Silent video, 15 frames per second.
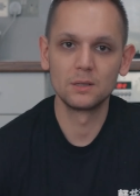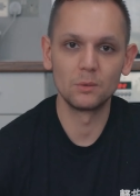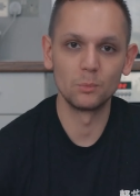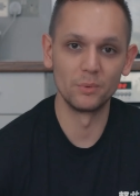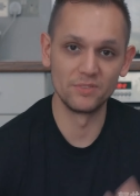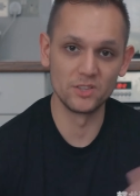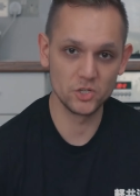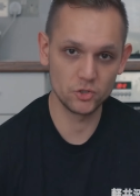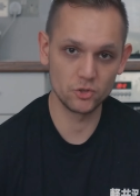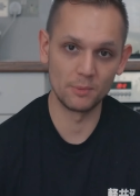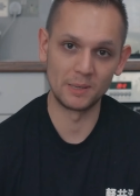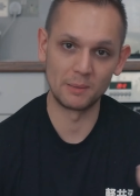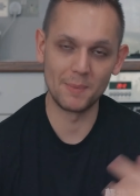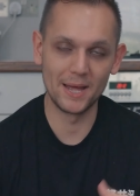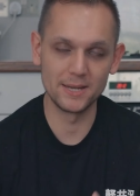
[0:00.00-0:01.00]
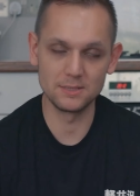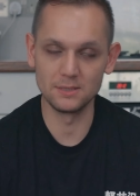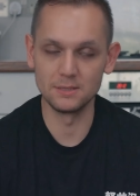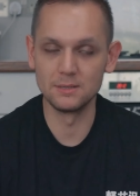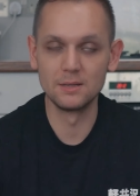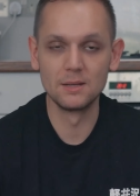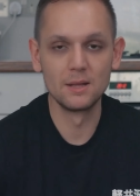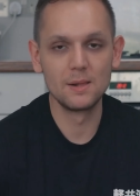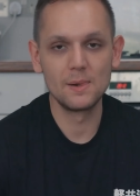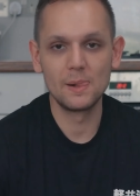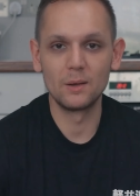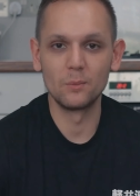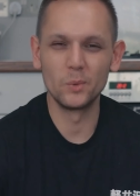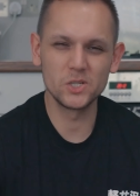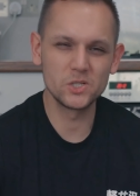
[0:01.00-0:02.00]
with the strumming pattern,
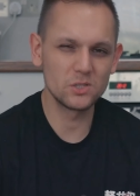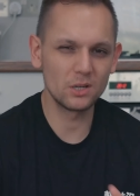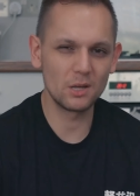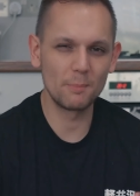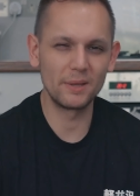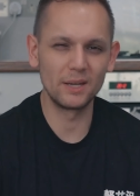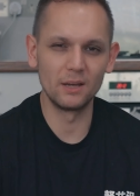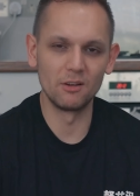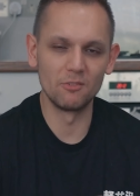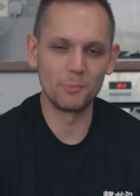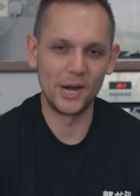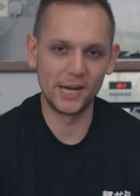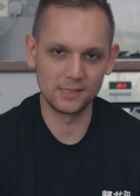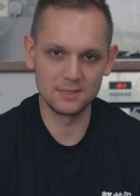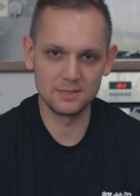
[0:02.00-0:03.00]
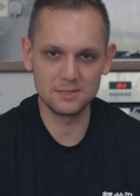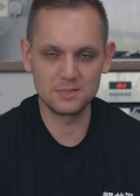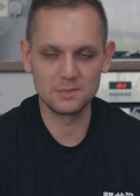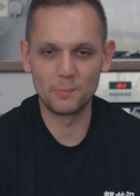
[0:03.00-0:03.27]
which took a bit of practice,